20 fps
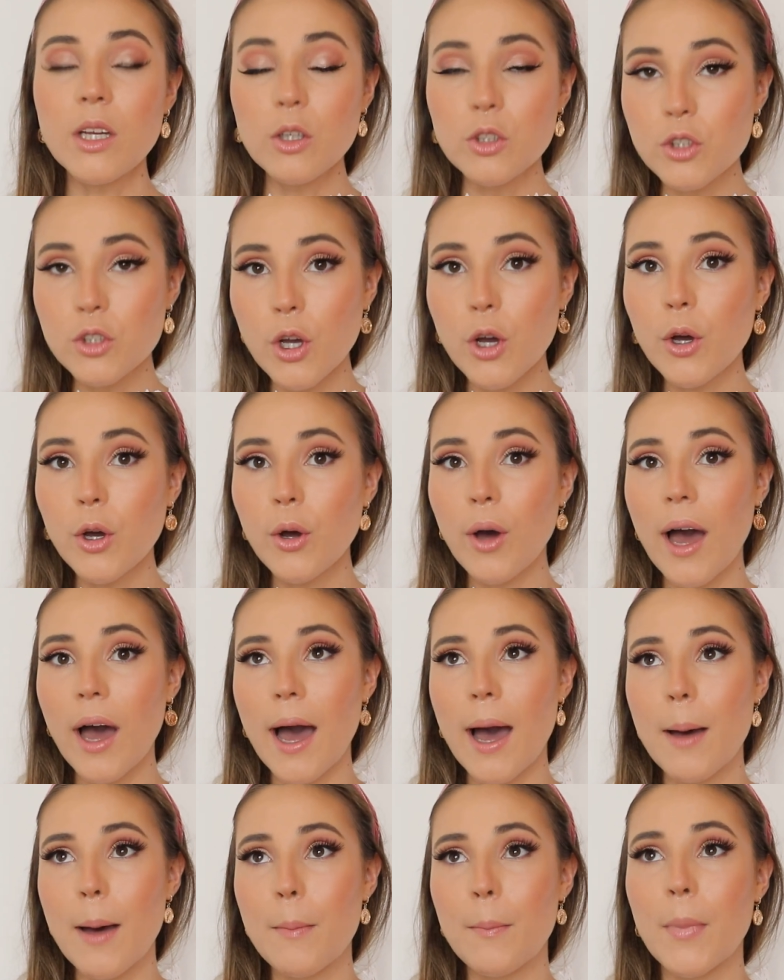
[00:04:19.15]

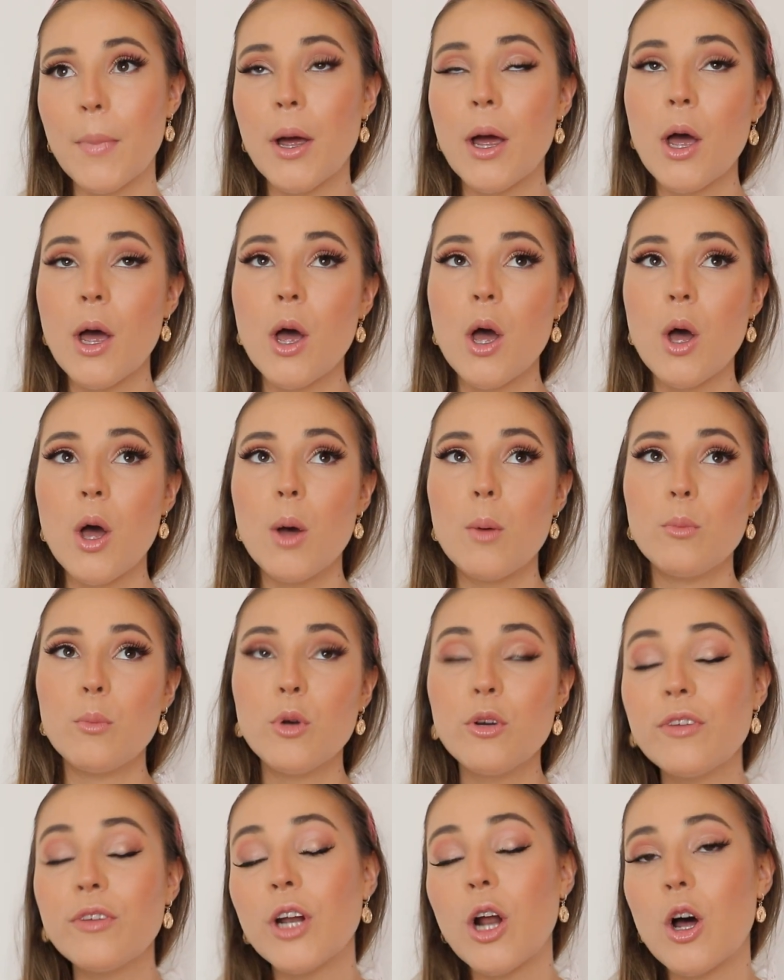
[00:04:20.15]
So
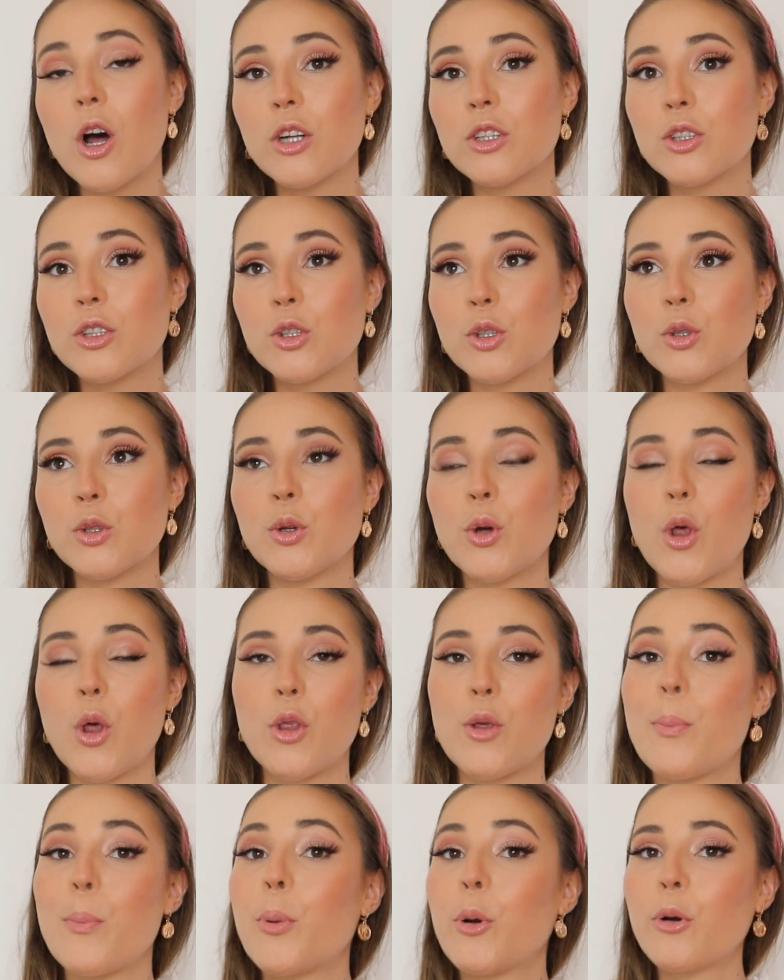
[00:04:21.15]
moving on to
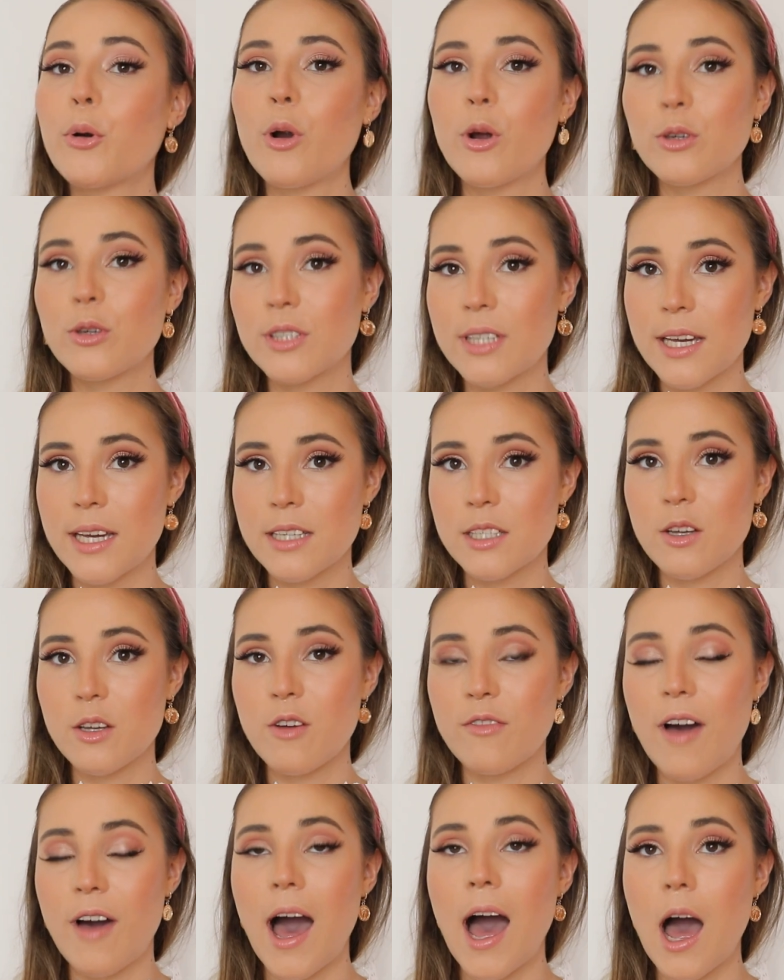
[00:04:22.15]
the process
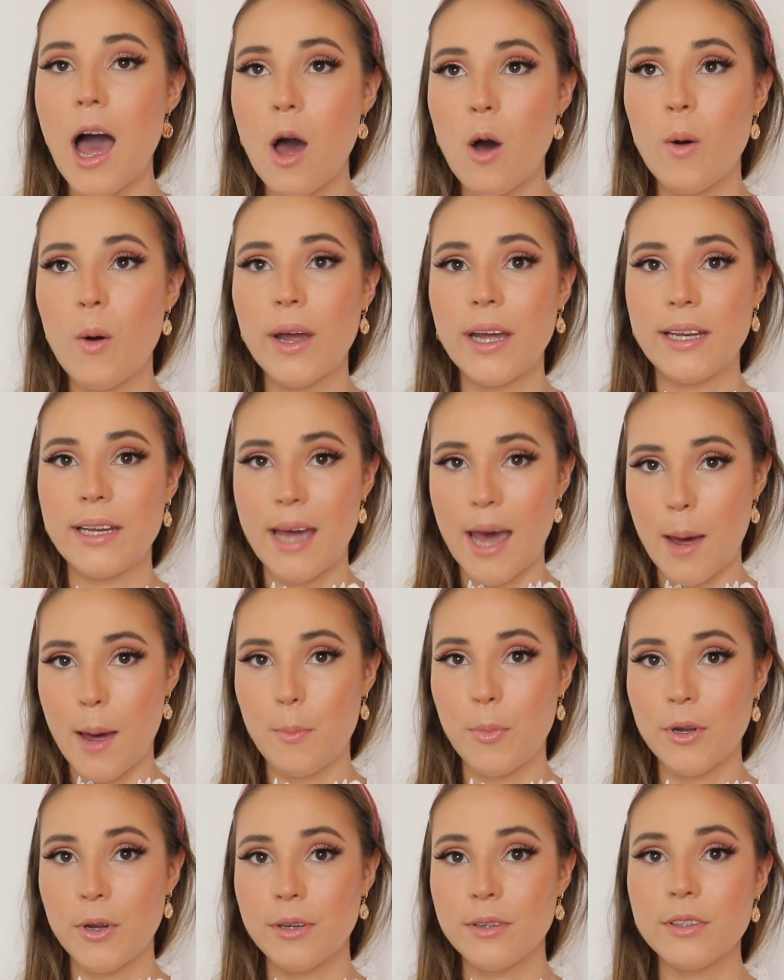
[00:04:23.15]
of how it
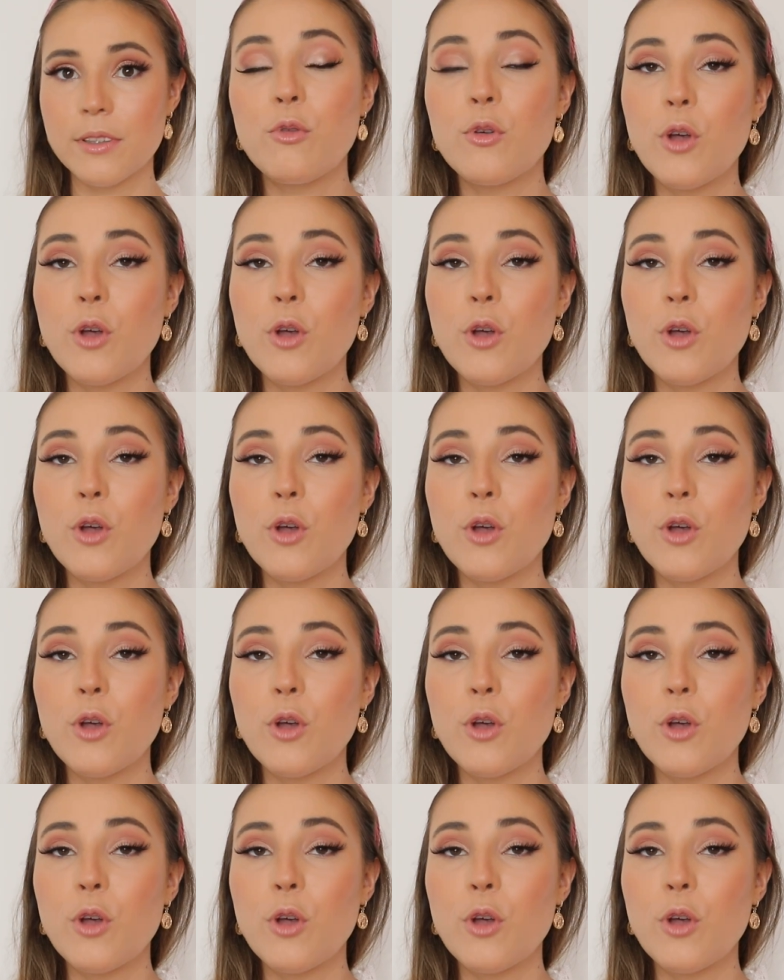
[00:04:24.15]
happened.